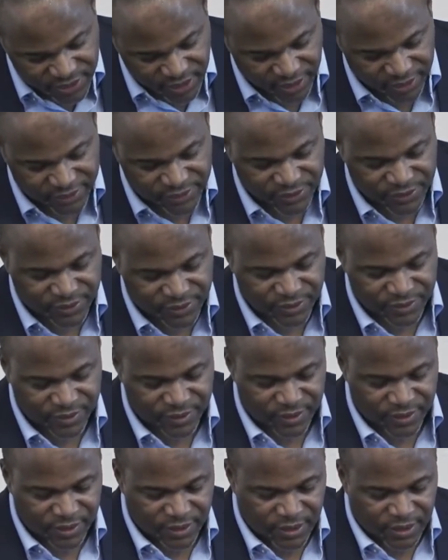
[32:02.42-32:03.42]
us.
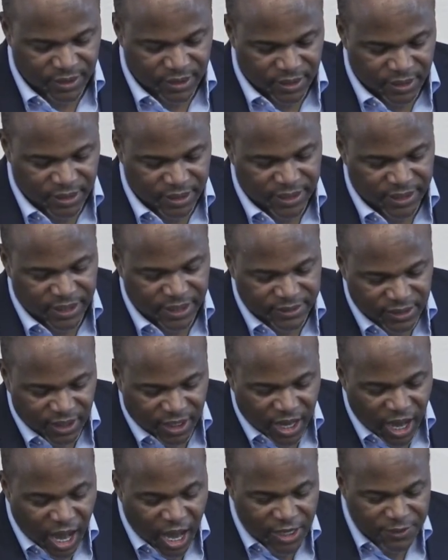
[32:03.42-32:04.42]
It's a
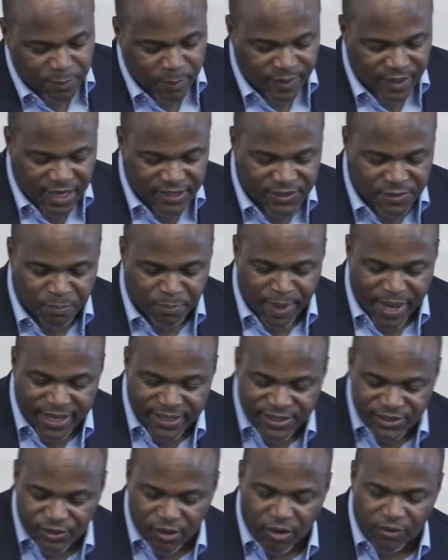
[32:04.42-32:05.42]
gospel that's
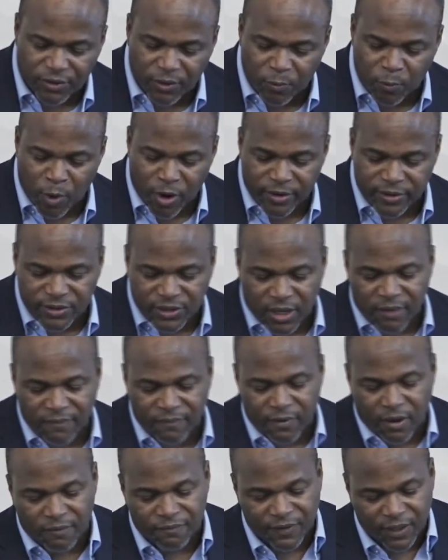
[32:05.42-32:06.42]
based on the works
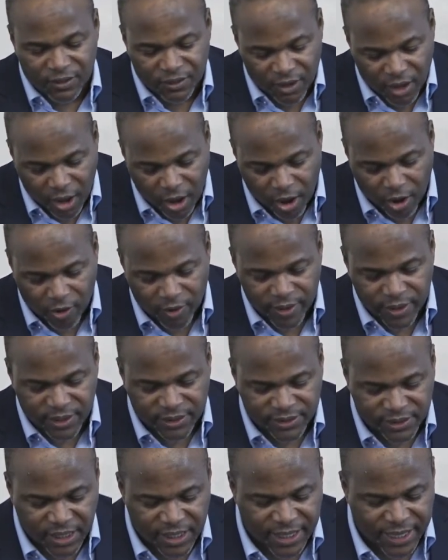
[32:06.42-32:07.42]
of the law, and
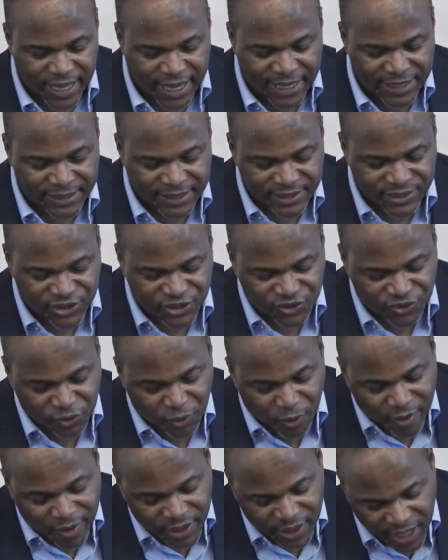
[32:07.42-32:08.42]
it's a
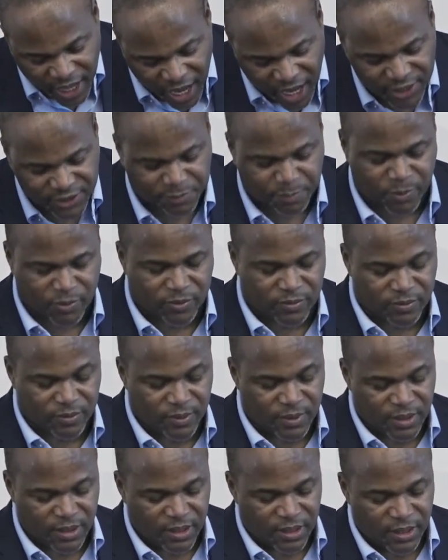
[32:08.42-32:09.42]
distorted gospel.
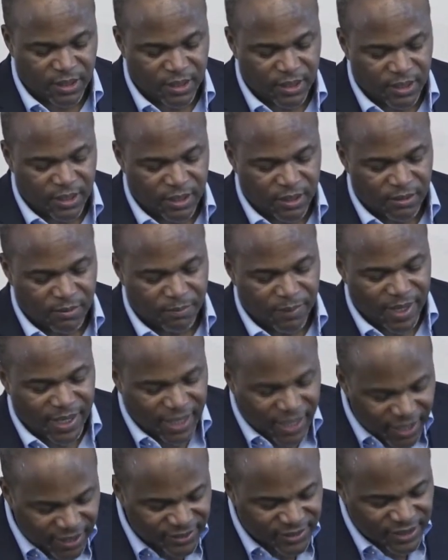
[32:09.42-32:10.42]
But
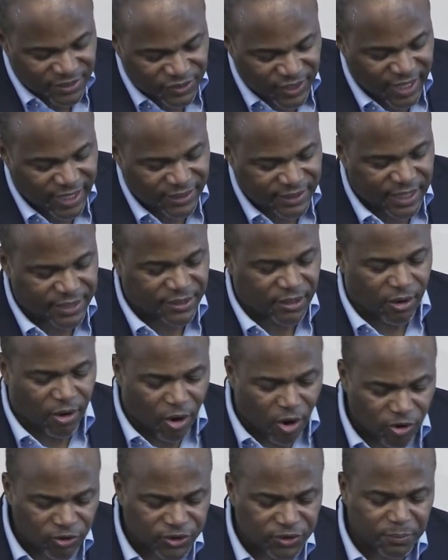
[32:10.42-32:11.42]
here's the thing, that the
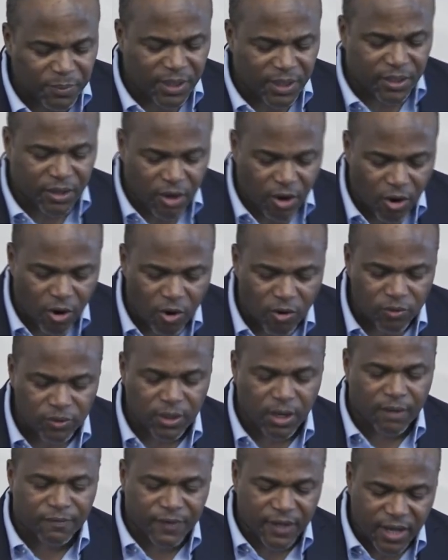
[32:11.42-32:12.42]
ultimate goal
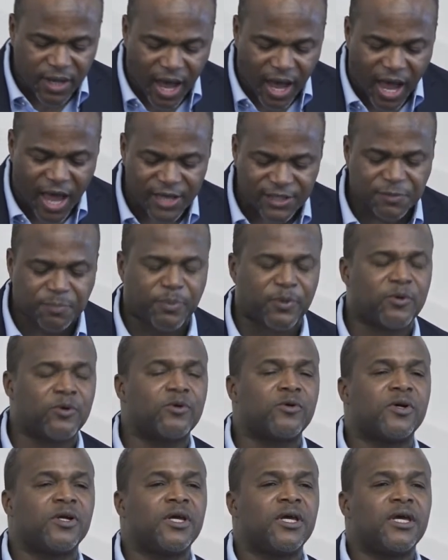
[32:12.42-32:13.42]
of the
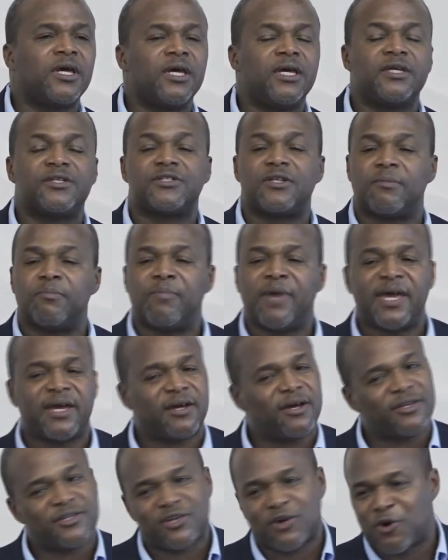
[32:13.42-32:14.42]
gospel is to make
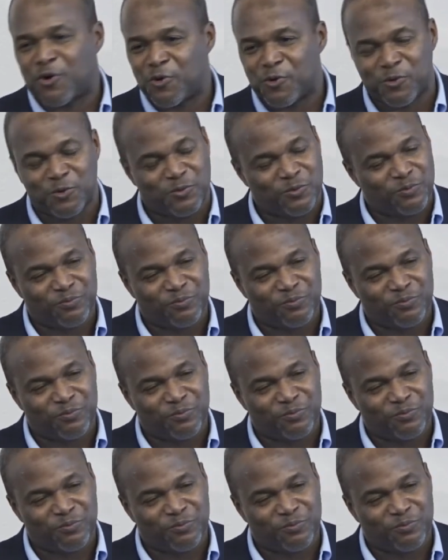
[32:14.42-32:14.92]
us whole.